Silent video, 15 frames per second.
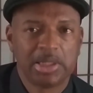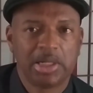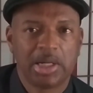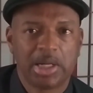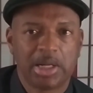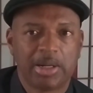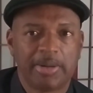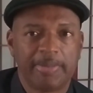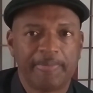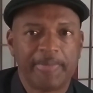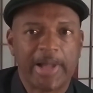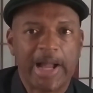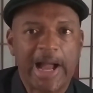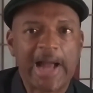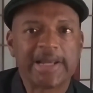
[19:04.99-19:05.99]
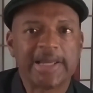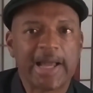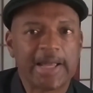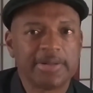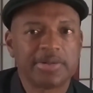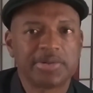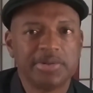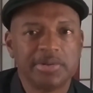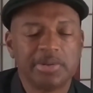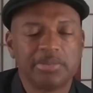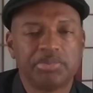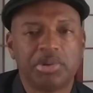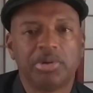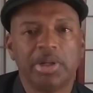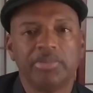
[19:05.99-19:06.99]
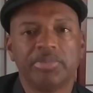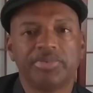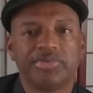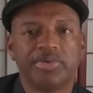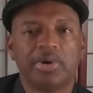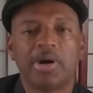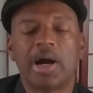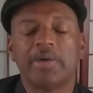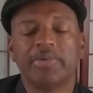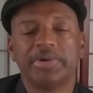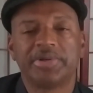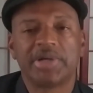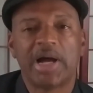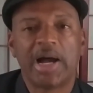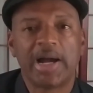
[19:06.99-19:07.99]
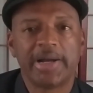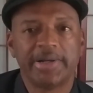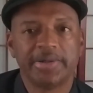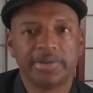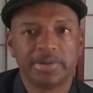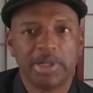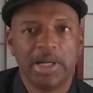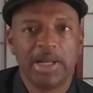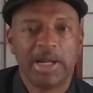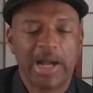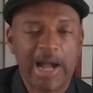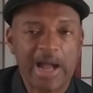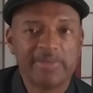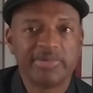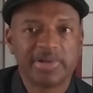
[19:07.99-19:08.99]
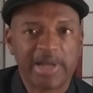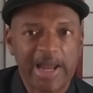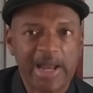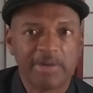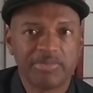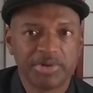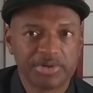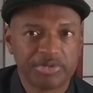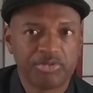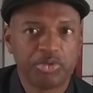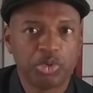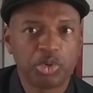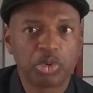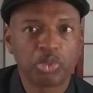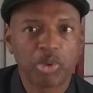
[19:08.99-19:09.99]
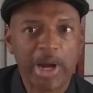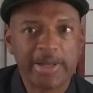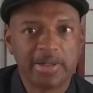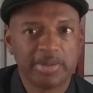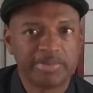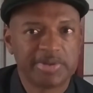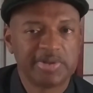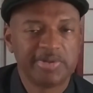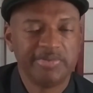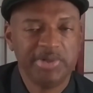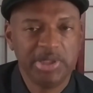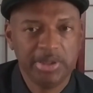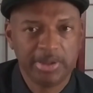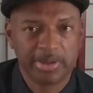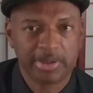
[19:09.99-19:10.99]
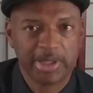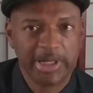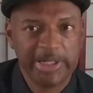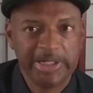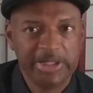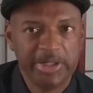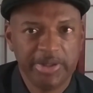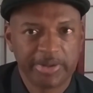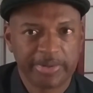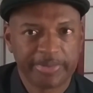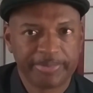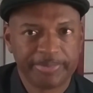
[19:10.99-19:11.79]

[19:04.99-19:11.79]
I gotten to the point before I retired, I would average 4 write-ups a year.